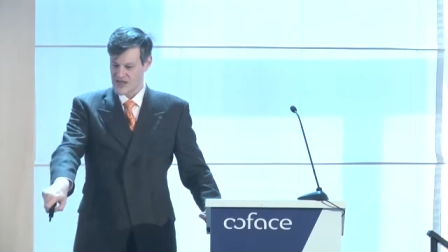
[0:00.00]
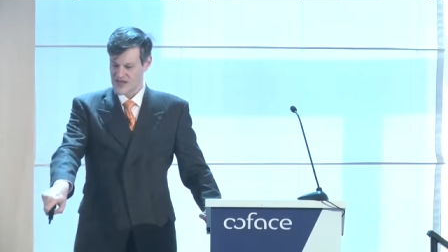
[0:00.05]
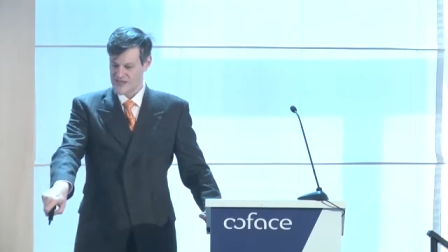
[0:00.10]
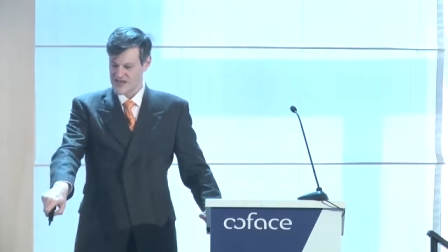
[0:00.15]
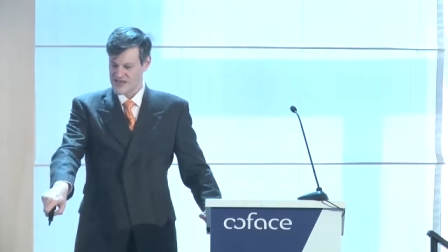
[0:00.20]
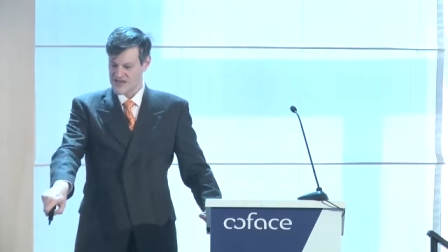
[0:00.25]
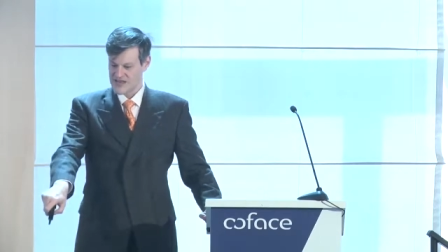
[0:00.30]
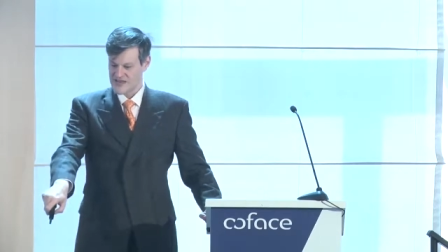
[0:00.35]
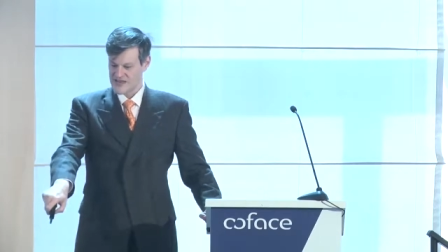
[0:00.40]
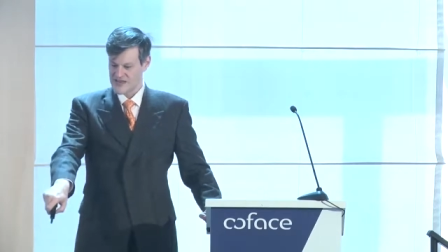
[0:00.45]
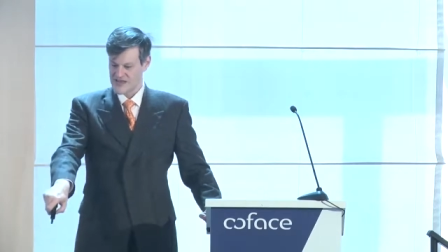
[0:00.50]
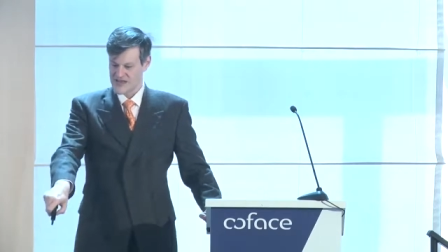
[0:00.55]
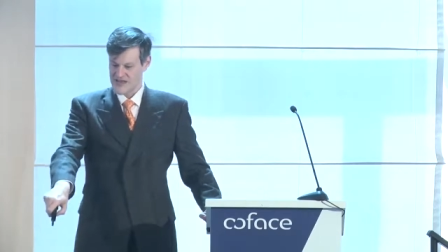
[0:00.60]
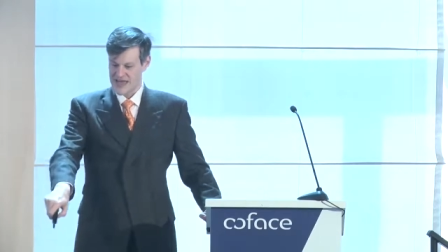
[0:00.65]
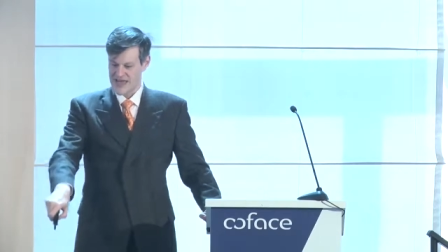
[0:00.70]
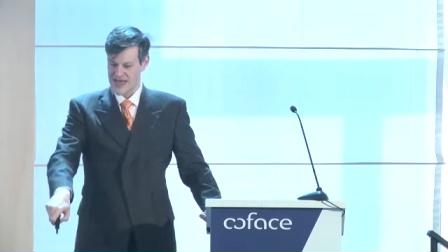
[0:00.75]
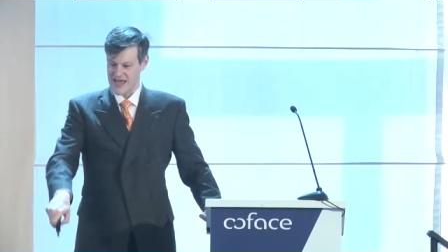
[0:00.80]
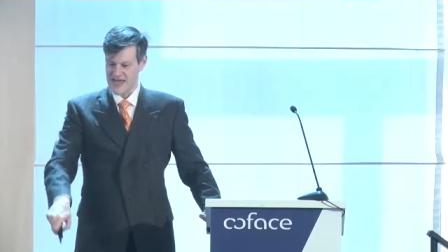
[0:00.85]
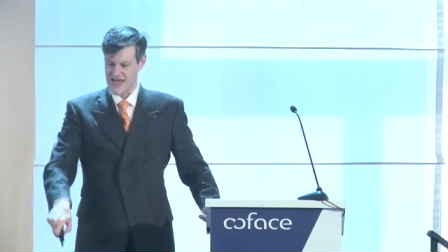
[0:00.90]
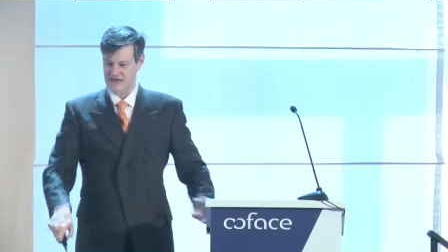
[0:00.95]
And then I think
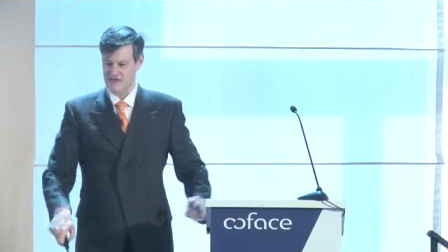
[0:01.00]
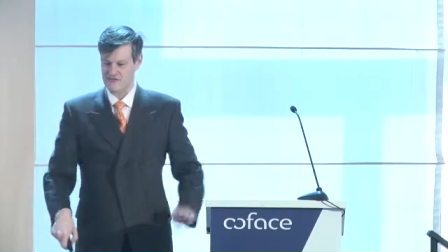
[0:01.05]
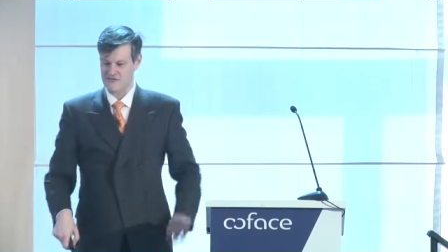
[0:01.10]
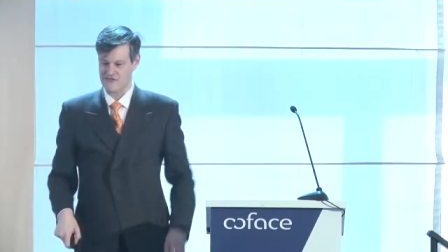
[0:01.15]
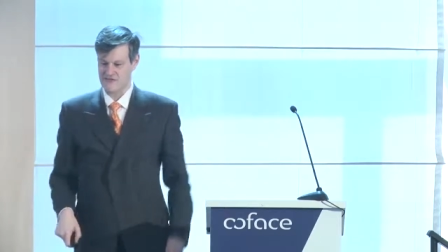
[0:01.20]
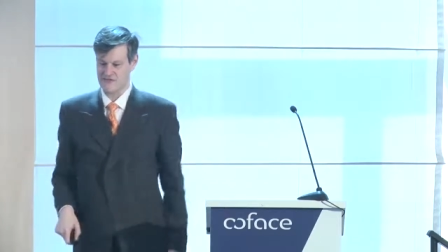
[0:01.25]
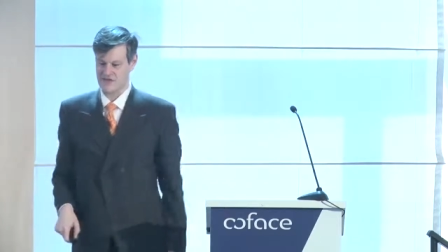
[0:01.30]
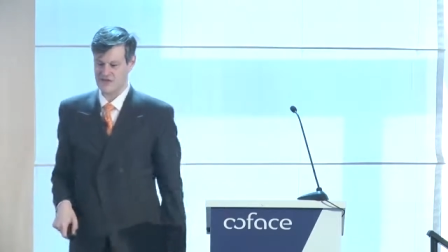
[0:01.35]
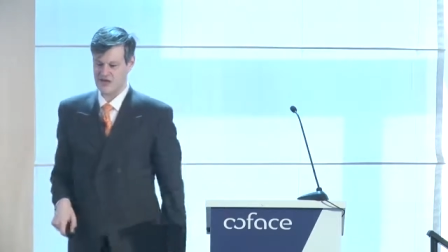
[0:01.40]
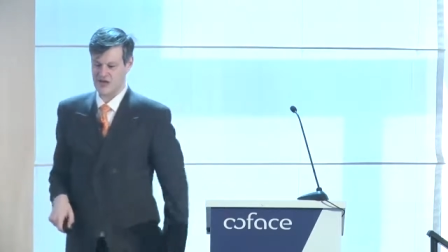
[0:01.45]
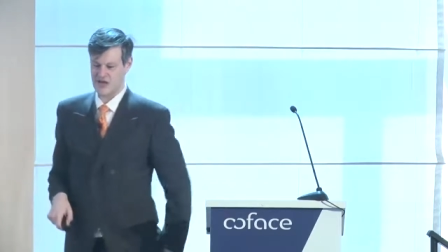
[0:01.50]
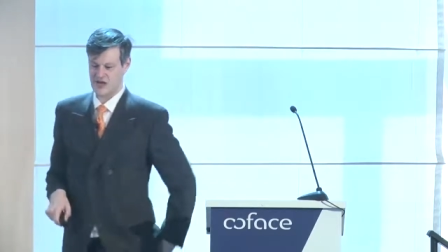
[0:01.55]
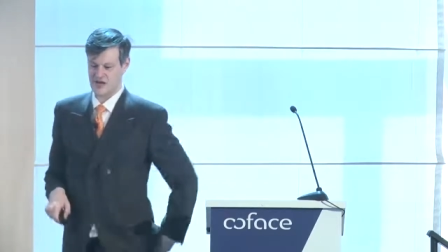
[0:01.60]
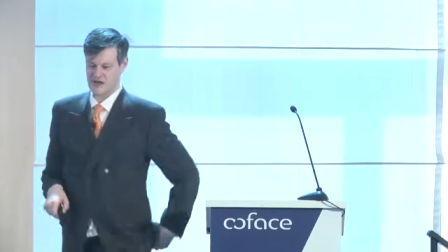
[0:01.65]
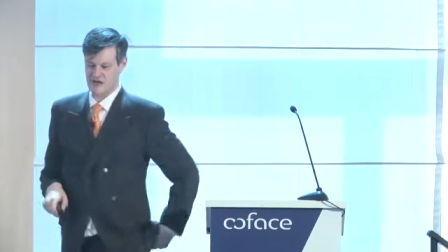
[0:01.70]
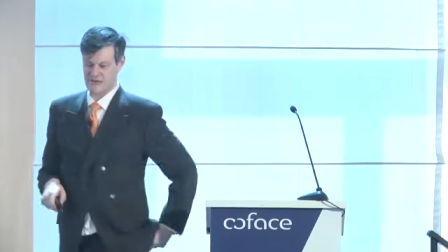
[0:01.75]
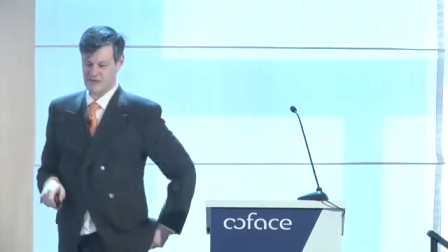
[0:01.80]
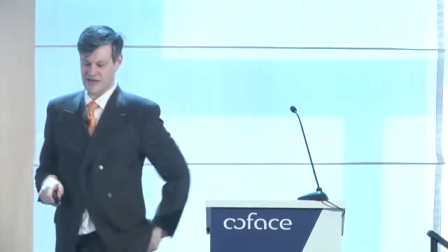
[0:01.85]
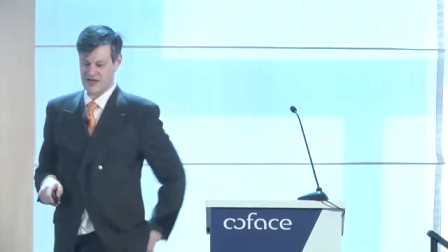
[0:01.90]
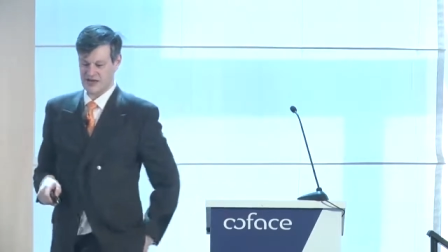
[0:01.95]
I have uh,
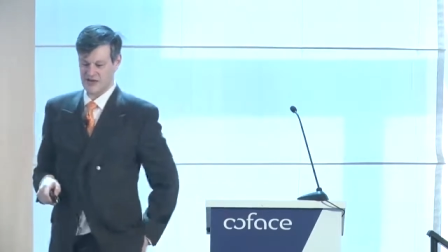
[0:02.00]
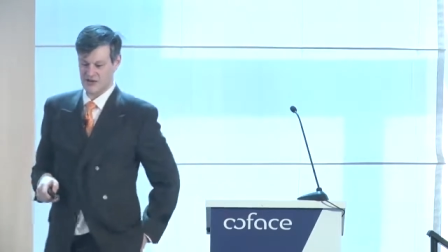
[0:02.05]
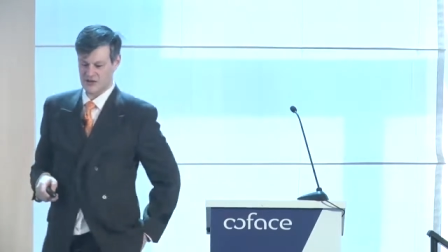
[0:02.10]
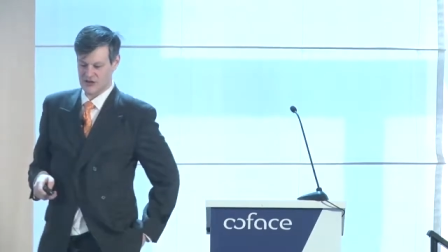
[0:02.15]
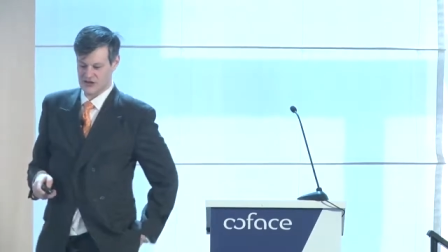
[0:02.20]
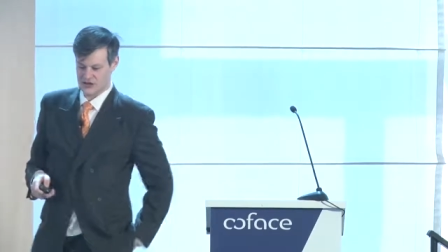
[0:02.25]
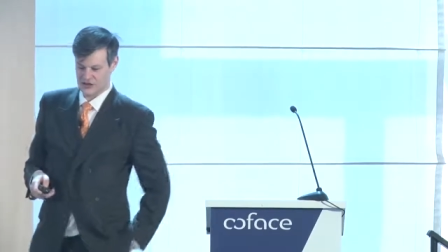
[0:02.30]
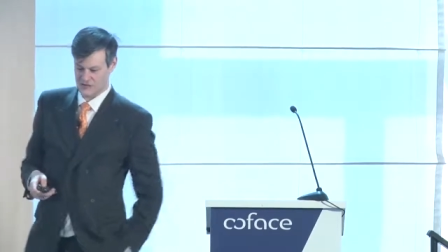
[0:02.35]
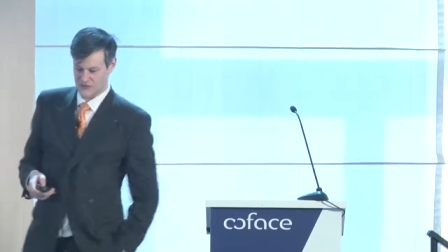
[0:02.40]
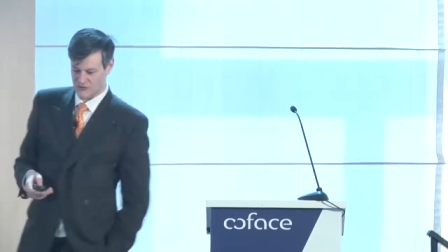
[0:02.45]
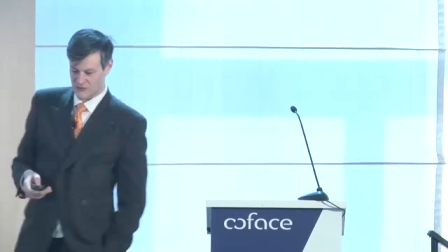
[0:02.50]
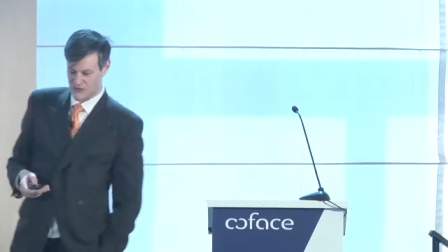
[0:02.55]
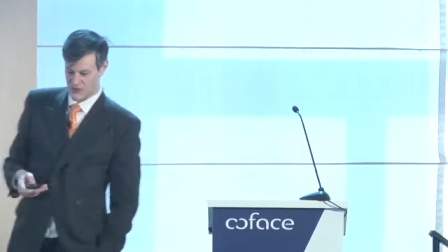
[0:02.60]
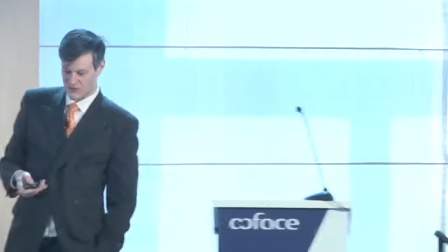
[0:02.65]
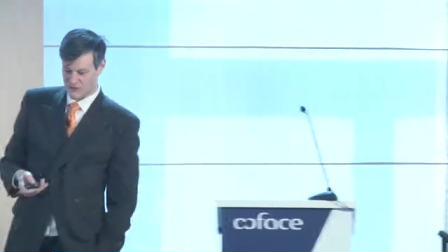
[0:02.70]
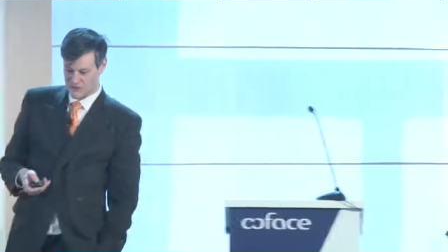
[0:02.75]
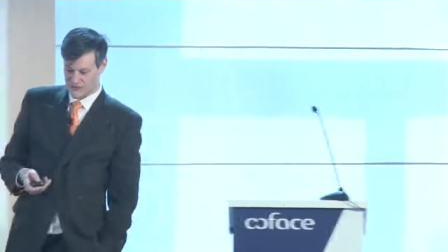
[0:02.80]
my little quote